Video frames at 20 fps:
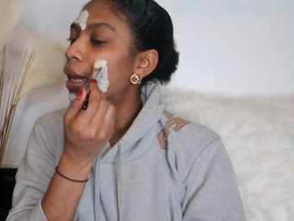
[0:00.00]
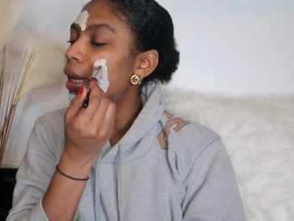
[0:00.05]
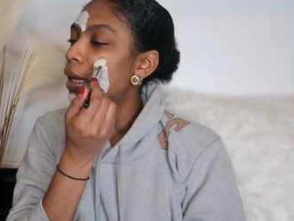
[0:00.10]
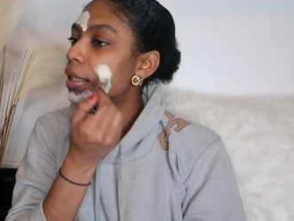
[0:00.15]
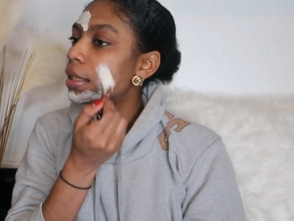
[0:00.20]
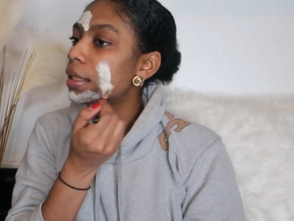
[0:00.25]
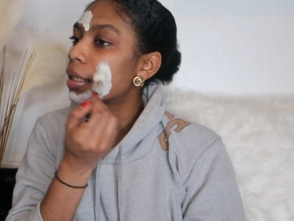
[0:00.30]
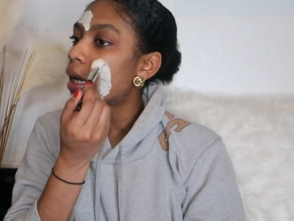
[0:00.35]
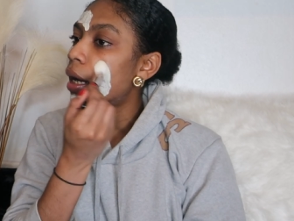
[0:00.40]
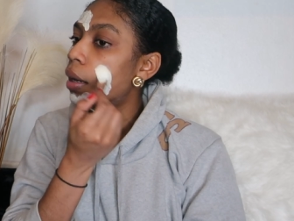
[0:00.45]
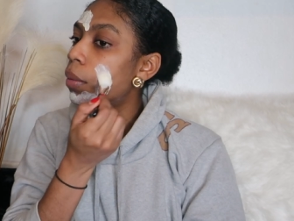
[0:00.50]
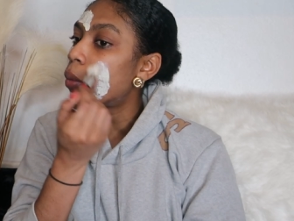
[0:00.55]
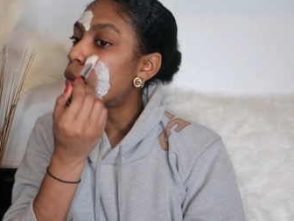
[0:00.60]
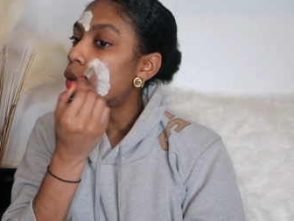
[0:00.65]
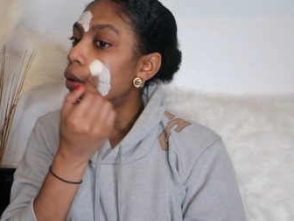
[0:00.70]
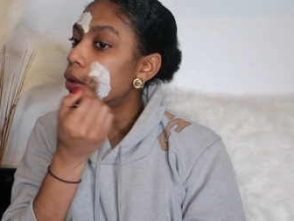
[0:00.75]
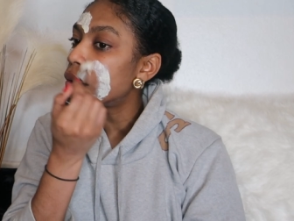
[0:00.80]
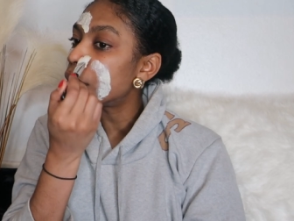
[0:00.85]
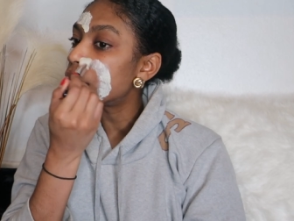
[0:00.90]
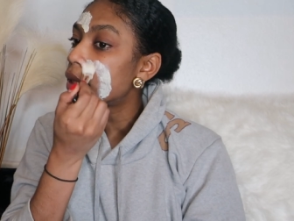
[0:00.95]
Listen, I
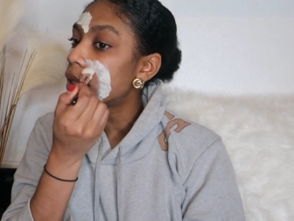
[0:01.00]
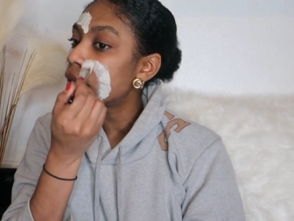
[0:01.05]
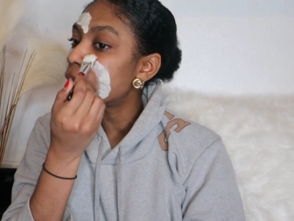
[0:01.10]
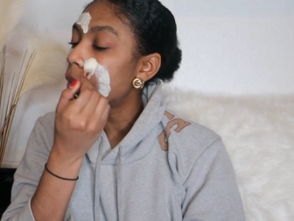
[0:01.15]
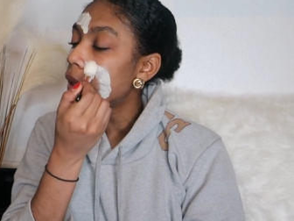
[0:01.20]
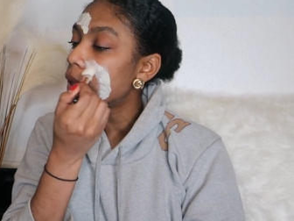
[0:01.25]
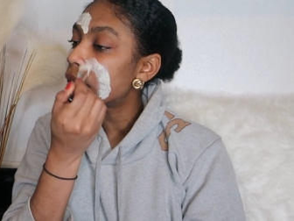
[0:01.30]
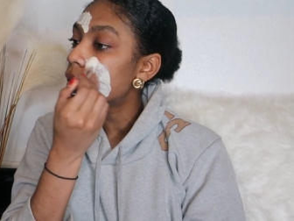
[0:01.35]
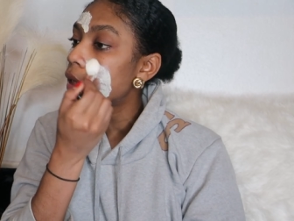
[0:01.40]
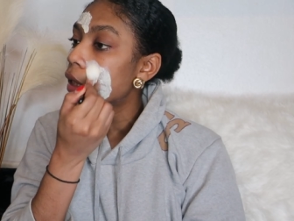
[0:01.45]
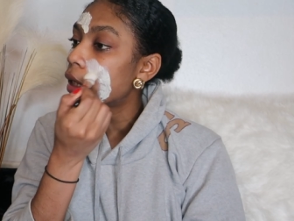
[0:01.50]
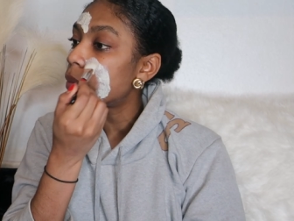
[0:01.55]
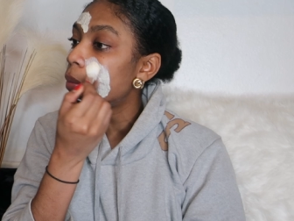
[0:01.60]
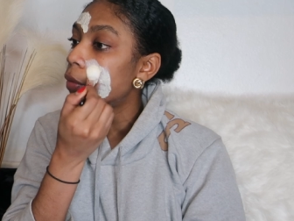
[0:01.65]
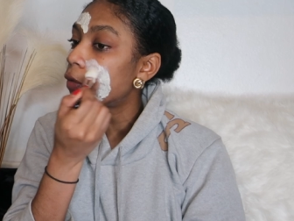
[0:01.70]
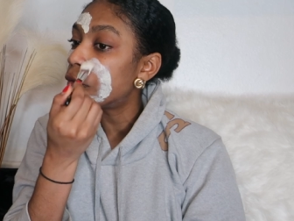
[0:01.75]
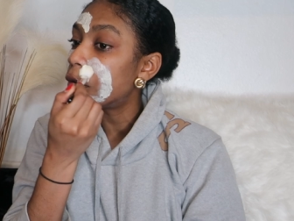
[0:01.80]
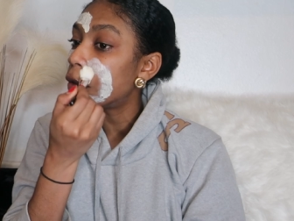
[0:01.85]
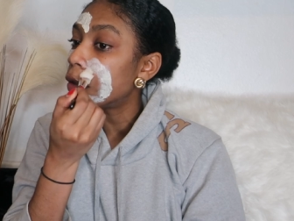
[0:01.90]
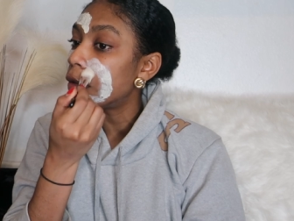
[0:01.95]
want you to see my skin
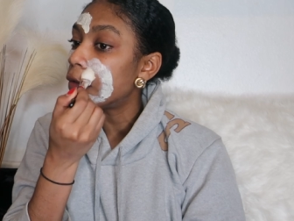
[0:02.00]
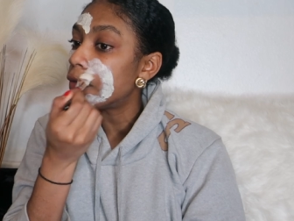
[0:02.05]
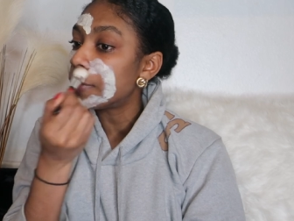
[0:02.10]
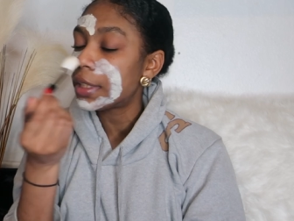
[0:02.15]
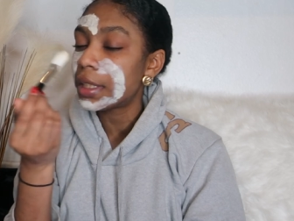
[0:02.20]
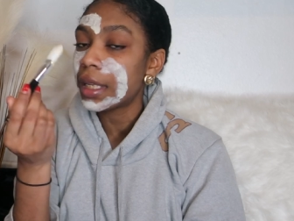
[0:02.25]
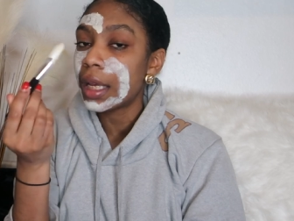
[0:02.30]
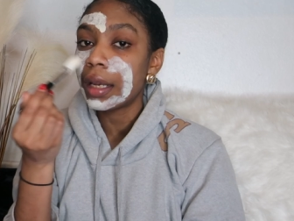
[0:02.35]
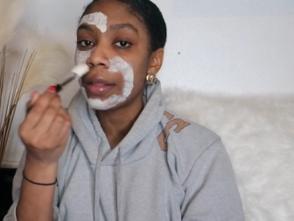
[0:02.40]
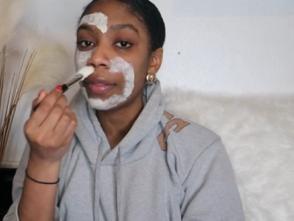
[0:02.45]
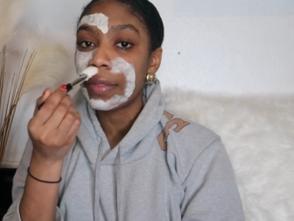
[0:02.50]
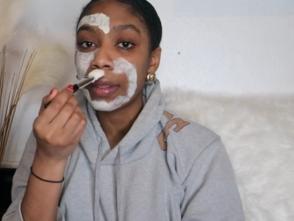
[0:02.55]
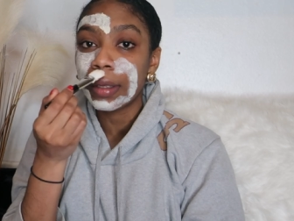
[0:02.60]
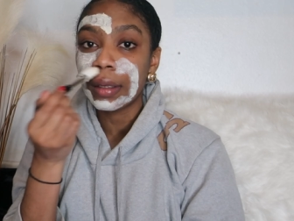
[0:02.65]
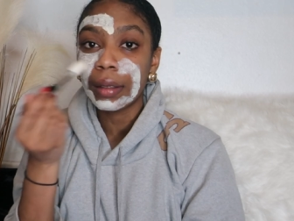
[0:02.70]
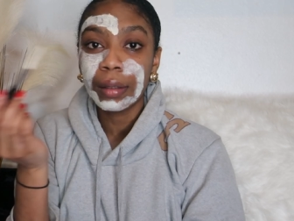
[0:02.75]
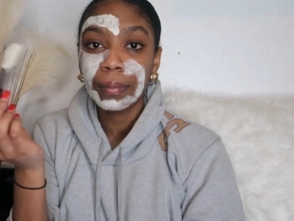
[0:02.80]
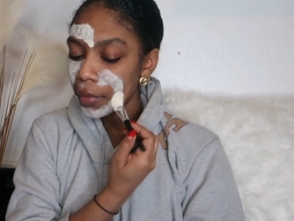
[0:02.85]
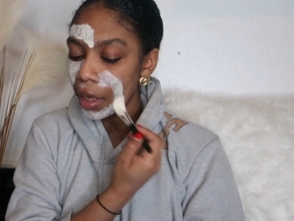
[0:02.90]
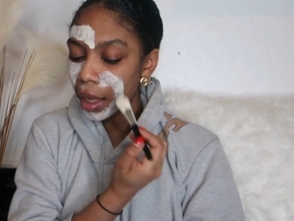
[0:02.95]
before you even see anything.